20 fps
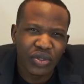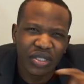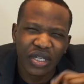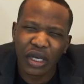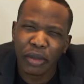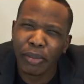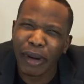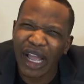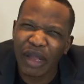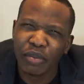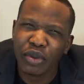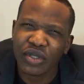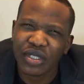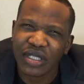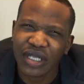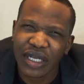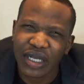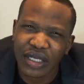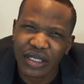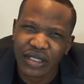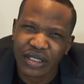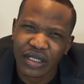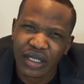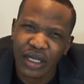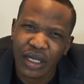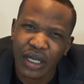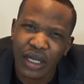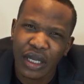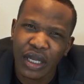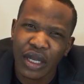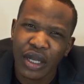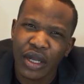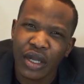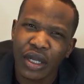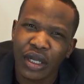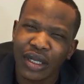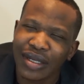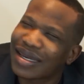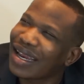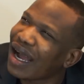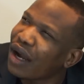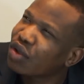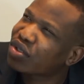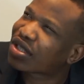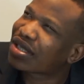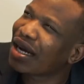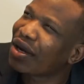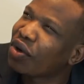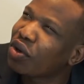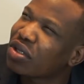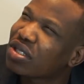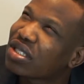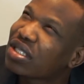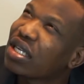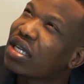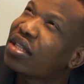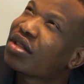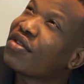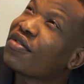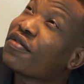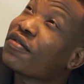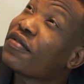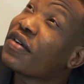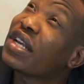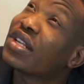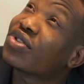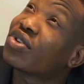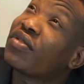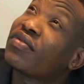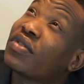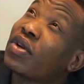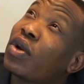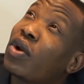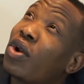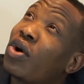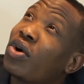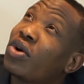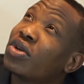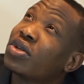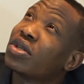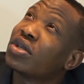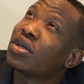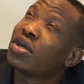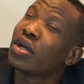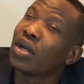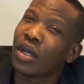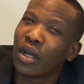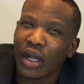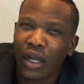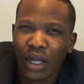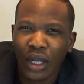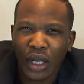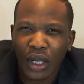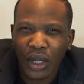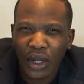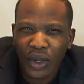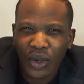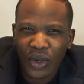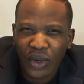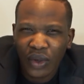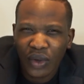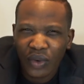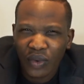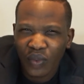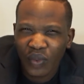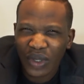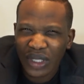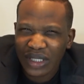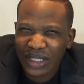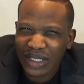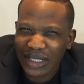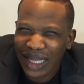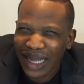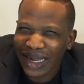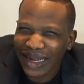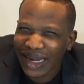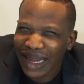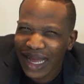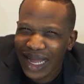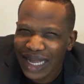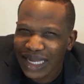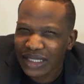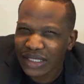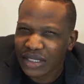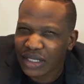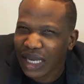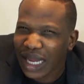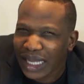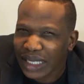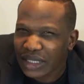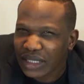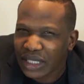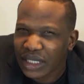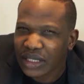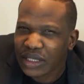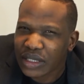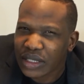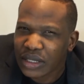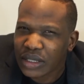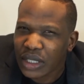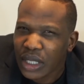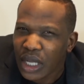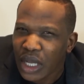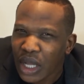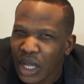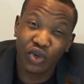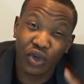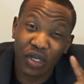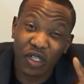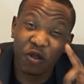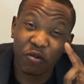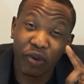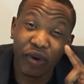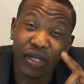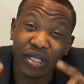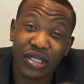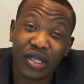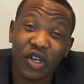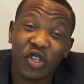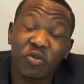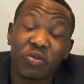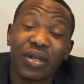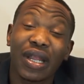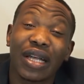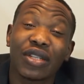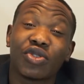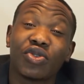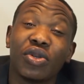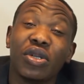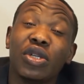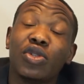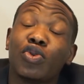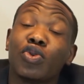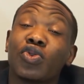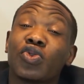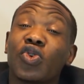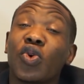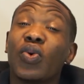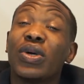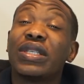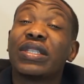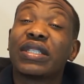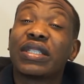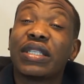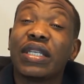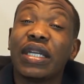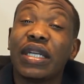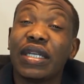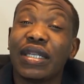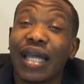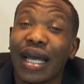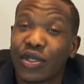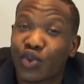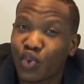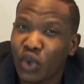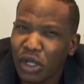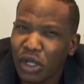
You see, the Bible says, Thou shalt not seek the face of the Lord with thine hands like this. So the Spirit tells me that you need to sow a seed that